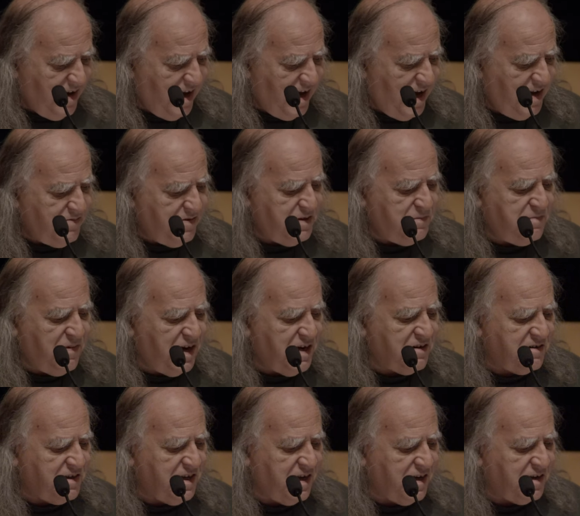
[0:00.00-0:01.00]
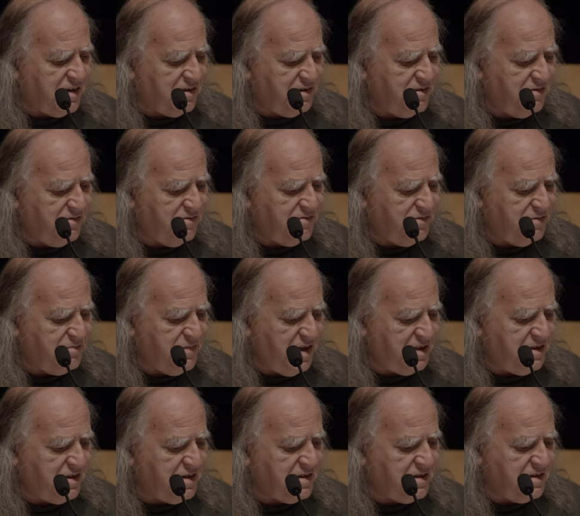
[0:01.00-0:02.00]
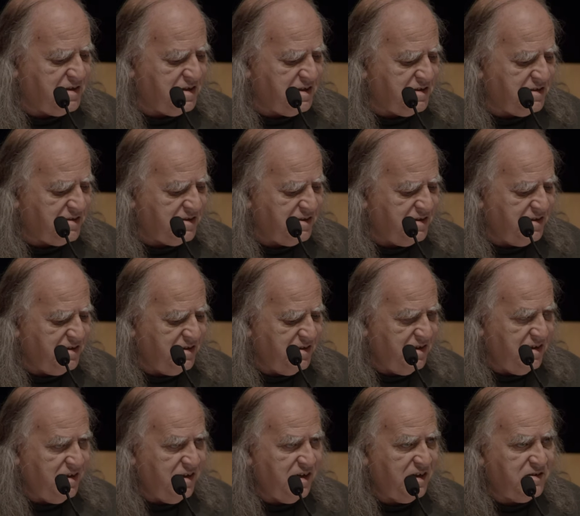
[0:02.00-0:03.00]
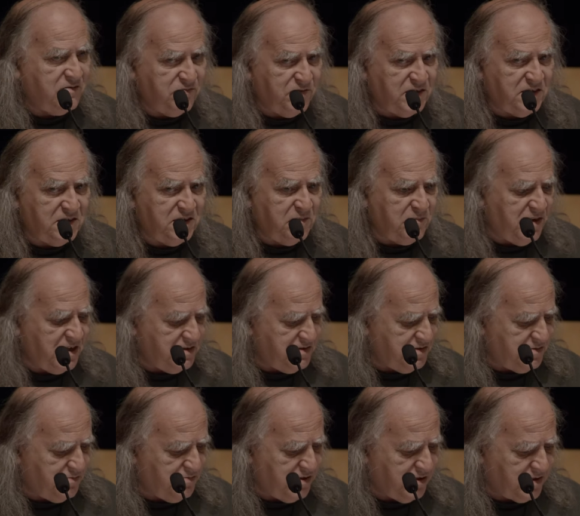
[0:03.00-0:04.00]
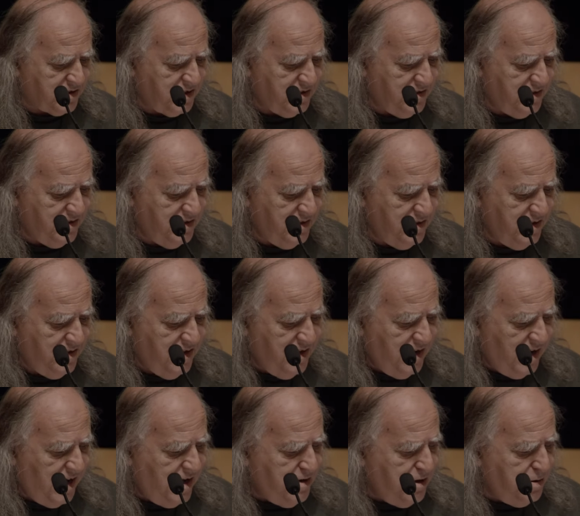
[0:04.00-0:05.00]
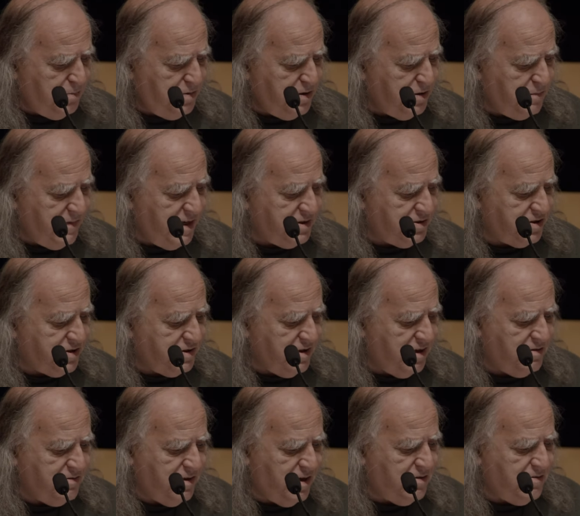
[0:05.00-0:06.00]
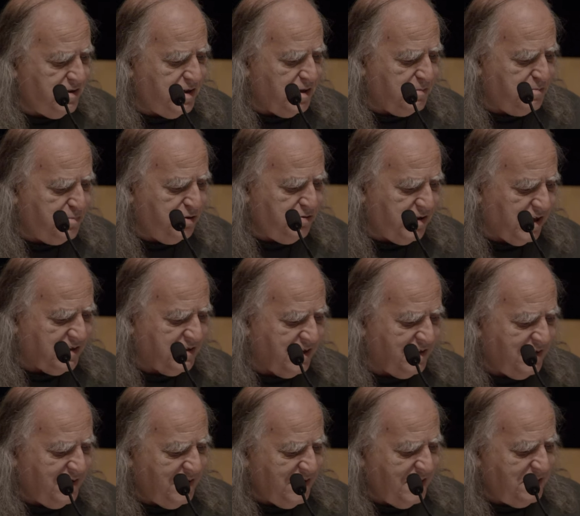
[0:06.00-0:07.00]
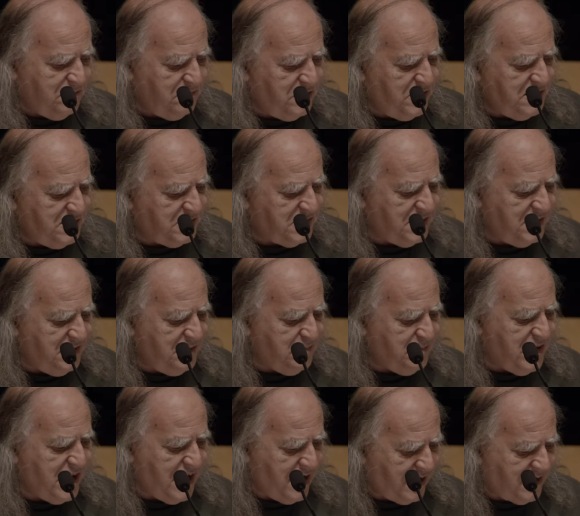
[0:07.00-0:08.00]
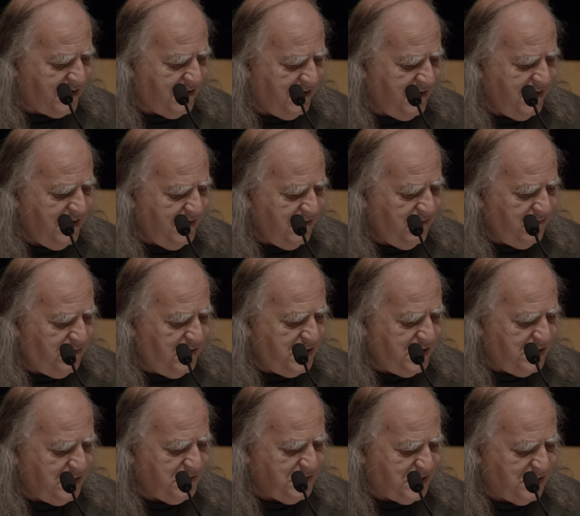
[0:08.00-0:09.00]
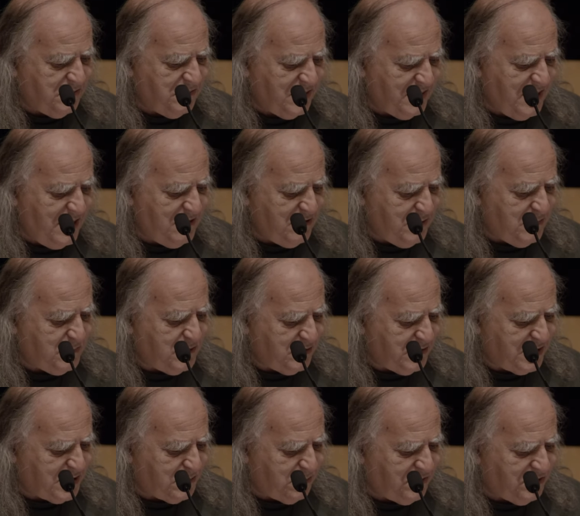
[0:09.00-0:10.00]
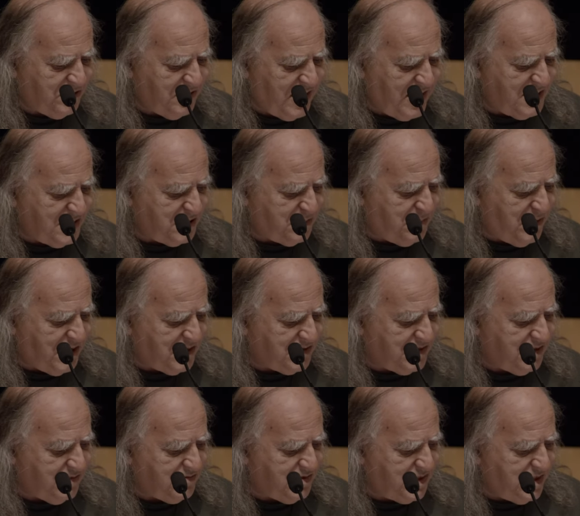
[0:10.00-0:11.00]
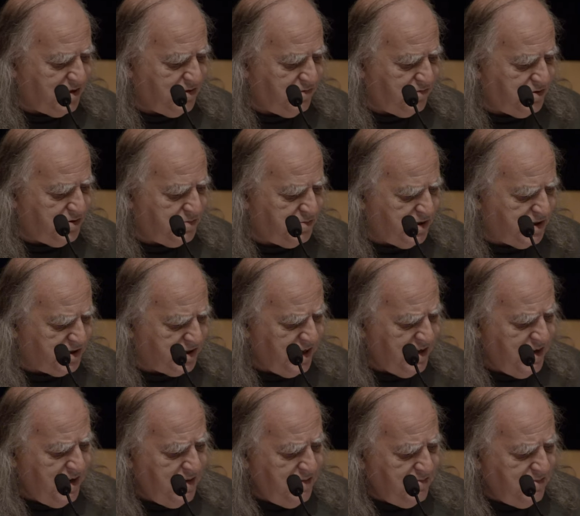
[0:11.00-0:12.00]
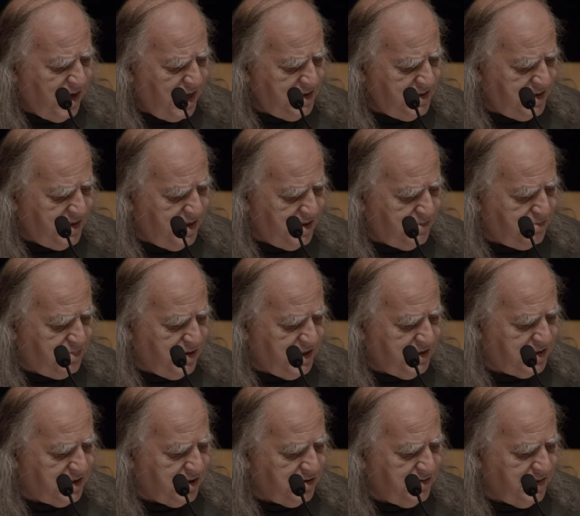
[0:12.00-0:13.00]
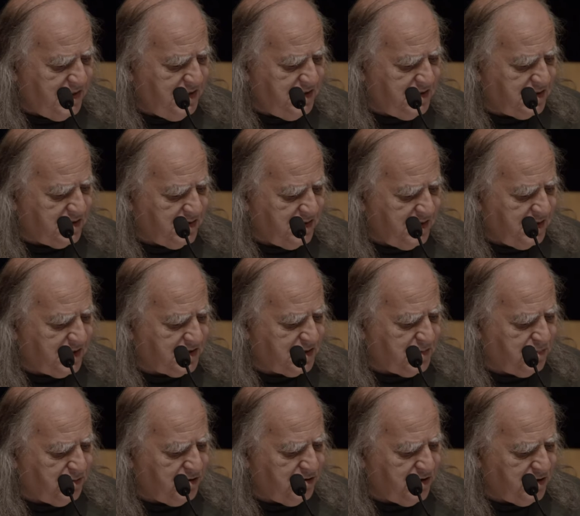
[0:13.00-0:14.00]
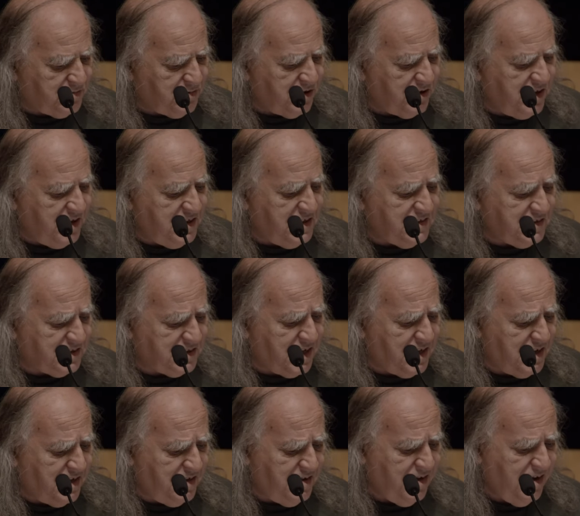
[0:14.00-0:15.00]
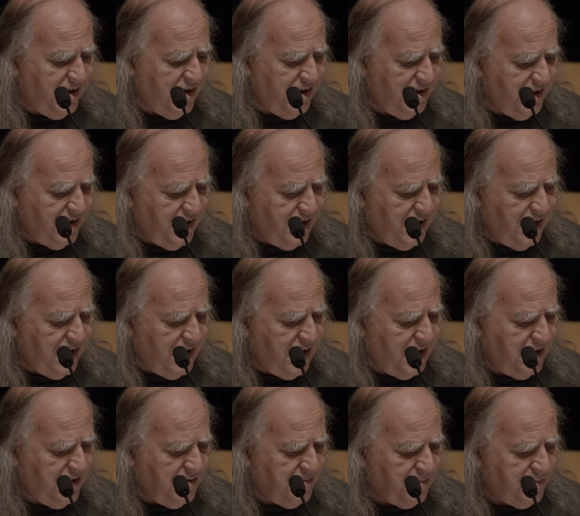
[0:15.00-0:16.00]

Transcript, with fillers: I've admired Al for many a year and have written about his work. I hope he'll mention Ooga Booga and P C Mac, figures who allow him to explore aspects of selfhood which might not be so easily explored were he to say, I.